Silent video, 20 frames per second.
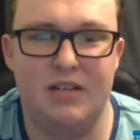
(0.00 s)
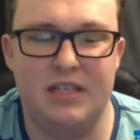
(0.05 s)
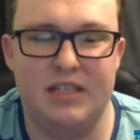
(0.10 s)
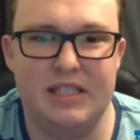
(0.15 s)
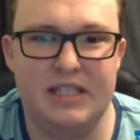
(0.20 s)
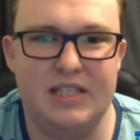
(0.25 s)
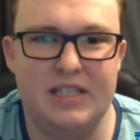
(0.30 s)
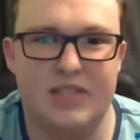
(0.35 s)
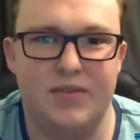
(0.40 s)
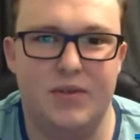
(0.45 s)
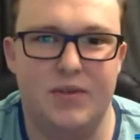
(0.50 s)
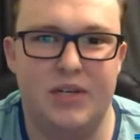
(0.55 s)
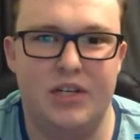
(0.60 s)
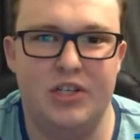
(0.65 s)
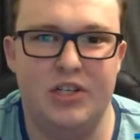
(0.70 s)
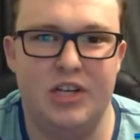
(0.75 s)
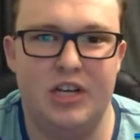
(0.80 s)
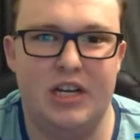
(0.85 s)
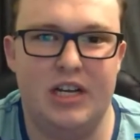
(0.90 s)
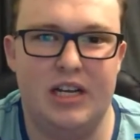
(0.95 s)
the
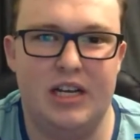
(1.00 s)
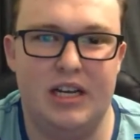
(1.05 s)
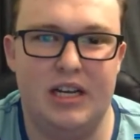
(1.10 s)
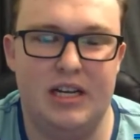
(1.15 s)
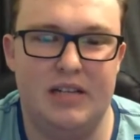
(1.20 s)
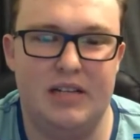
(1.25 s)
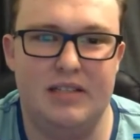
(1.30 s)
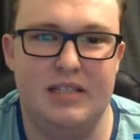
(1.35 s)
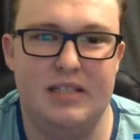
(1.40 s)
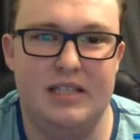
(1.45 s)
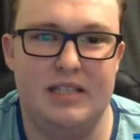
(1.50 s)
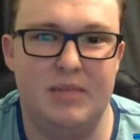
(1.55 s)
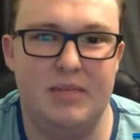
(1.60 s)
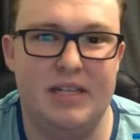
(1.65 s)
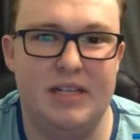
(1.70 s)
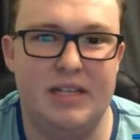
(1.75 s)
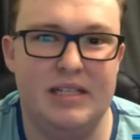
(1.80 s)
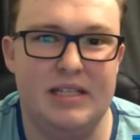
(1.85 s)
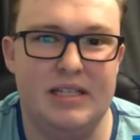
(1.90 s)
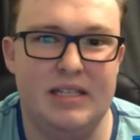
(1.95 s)
640G, it
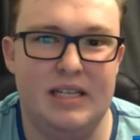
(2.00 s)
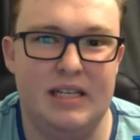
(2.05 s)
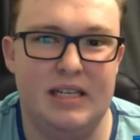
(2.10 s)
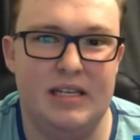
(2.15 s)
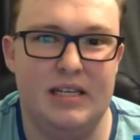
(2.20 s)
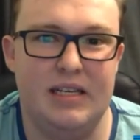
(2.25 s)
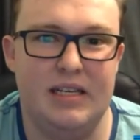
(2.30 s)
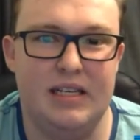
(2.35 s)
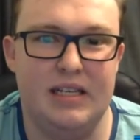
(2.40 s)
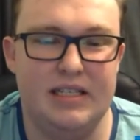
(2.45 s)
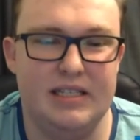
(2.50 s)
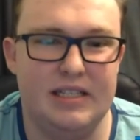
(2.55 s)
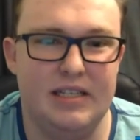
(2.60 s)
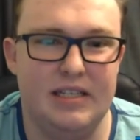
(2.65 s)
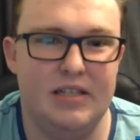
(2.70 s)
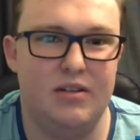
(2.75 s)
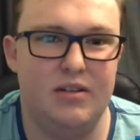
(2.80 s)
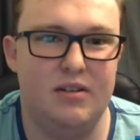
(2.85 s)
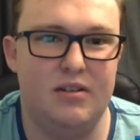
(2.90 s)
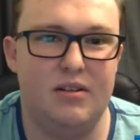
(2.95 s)
suspends the
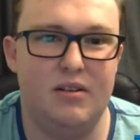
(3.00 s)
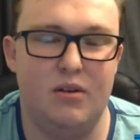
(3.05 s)
insulin